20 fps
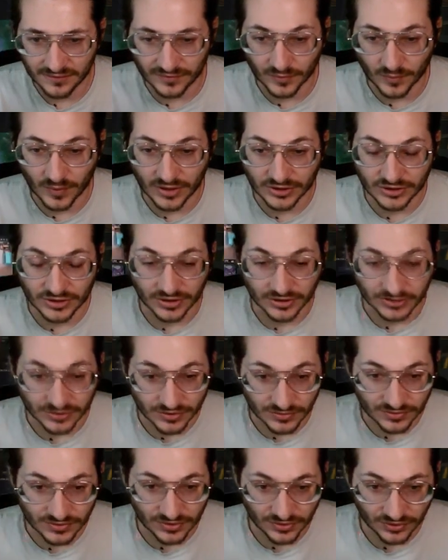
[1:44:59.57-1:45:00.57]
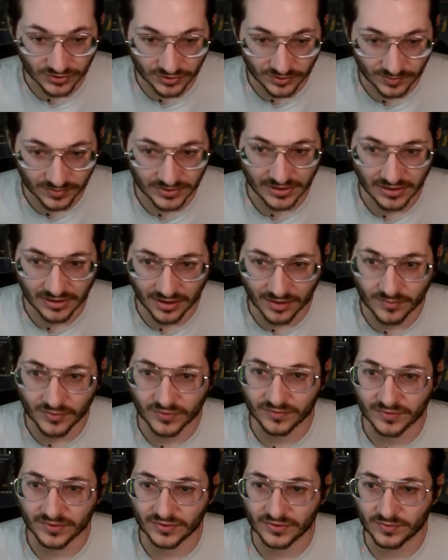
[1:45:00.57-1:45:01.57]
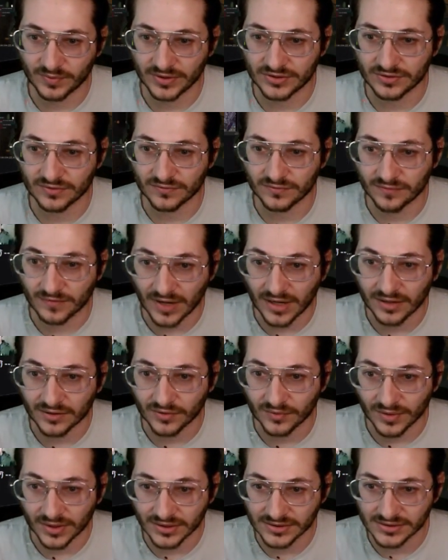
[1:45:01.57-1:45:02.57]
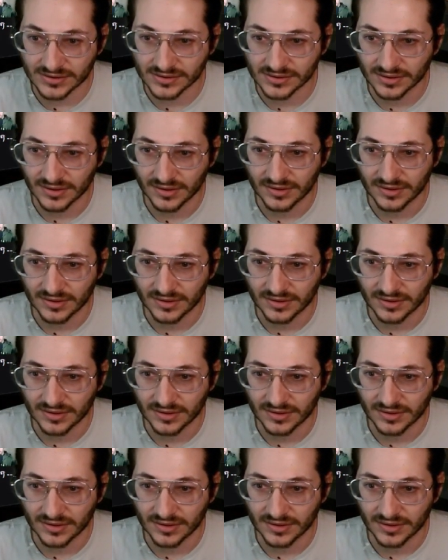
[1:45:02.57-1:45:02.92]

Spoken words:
you're watching on YouTube, come over to Twitch and follow us